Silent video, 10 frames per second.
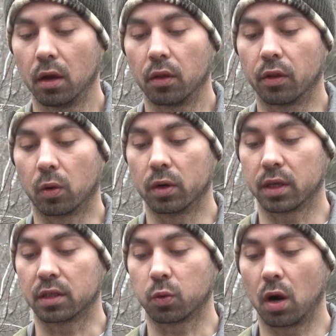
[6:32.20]
There was
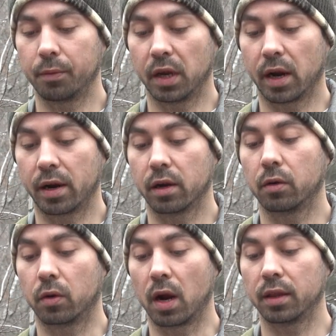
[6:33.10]
a swampy area
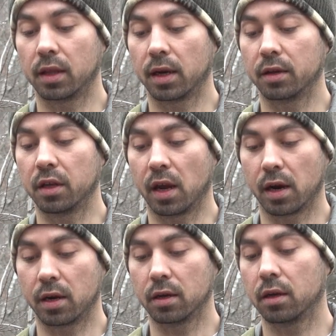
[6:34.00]
right there in the
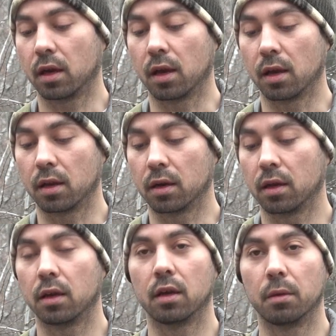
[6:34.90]
area and
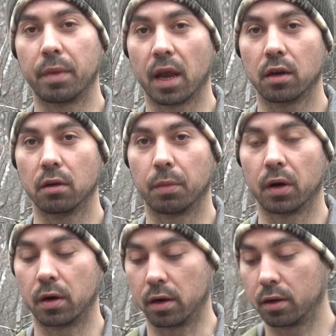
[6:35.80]
an abandoned
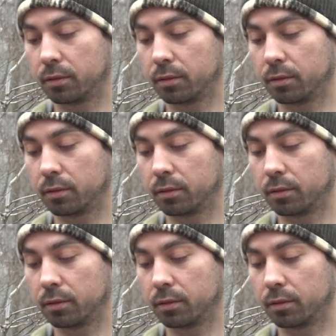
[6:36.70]
barn.